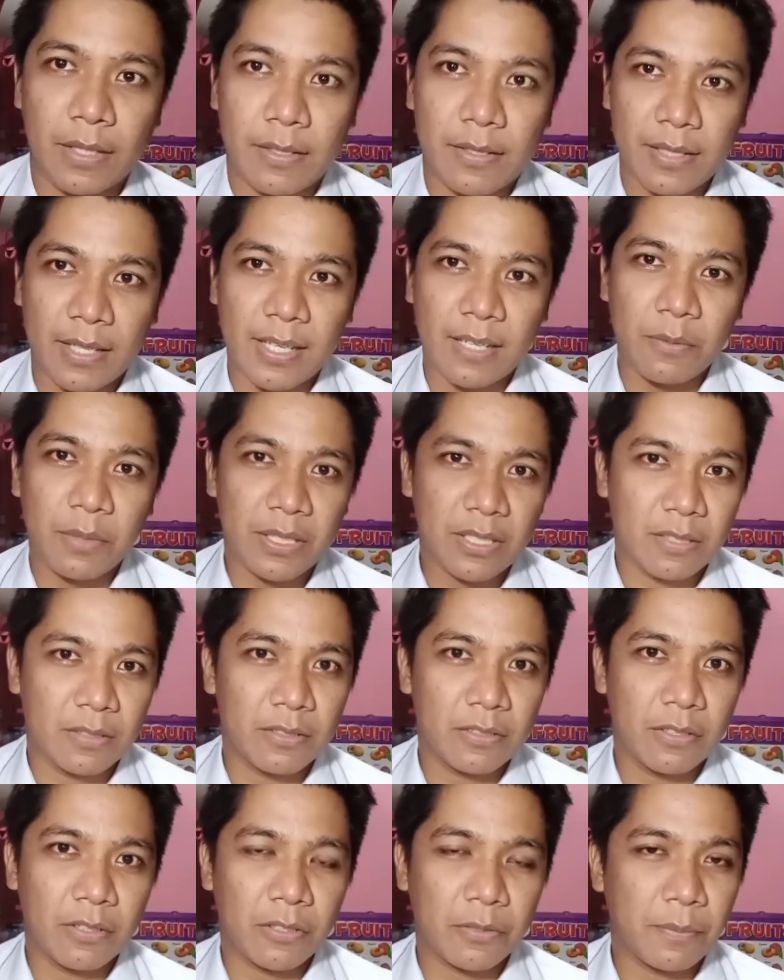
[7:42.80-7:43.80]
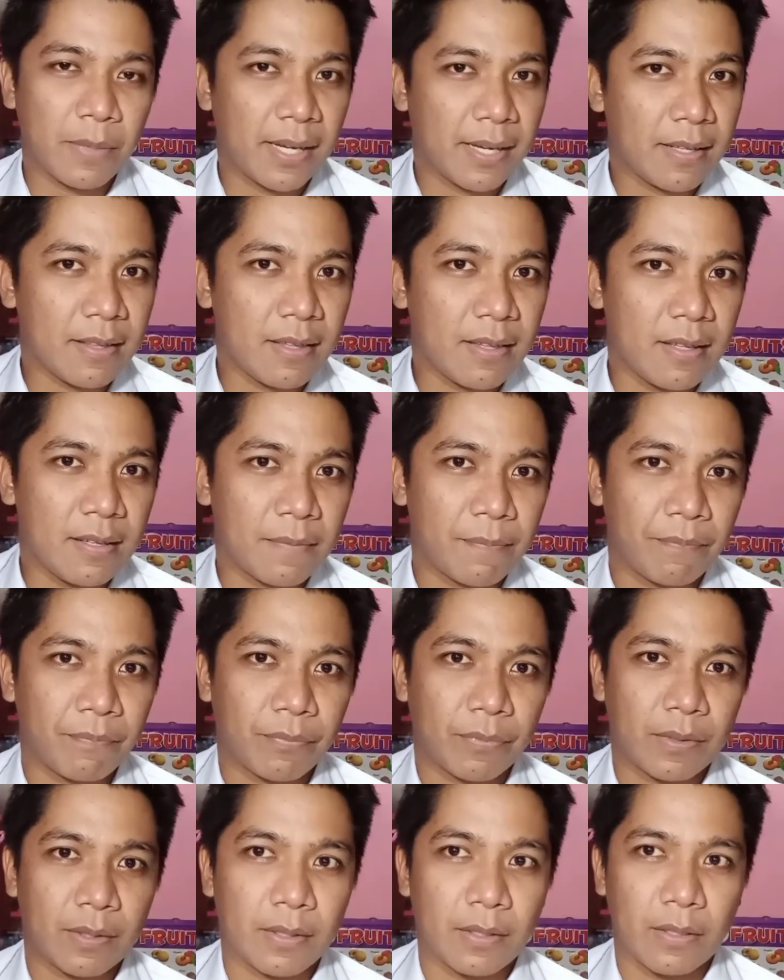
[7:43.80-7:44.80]
Say what's on your mind,
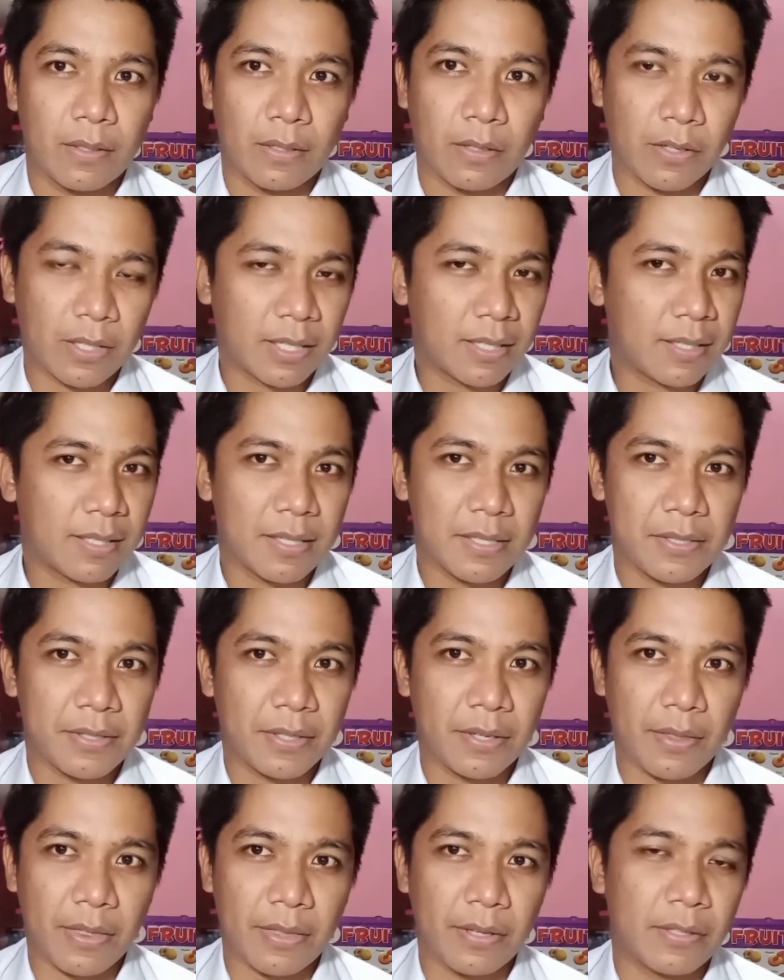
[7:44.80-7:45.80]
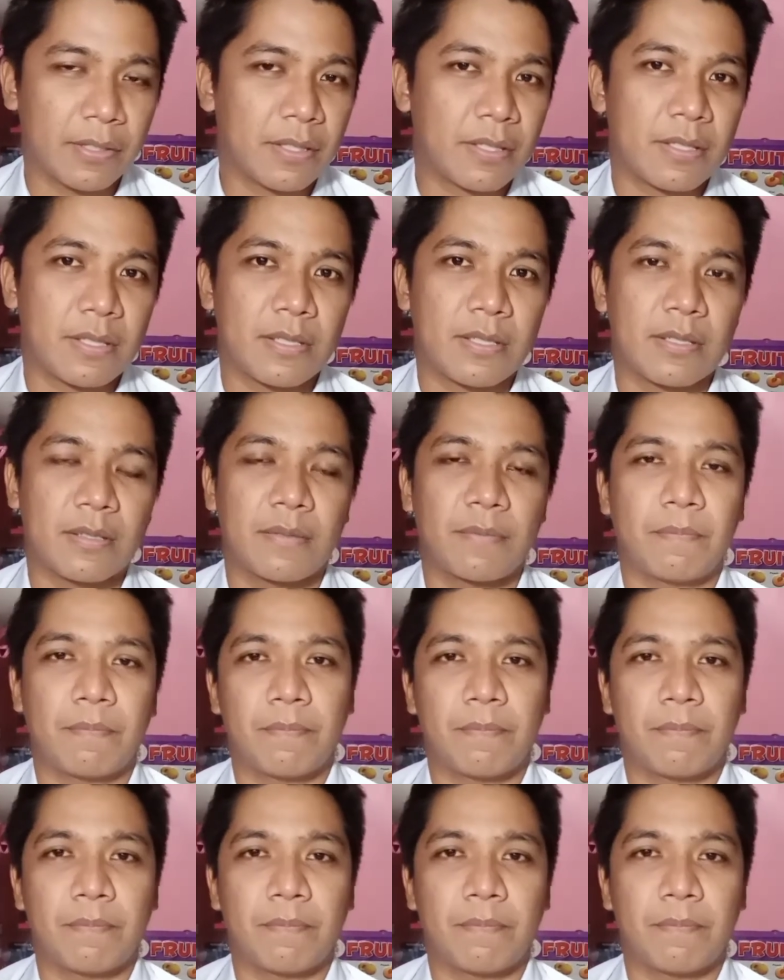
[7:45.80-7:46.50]
organize your thoughts,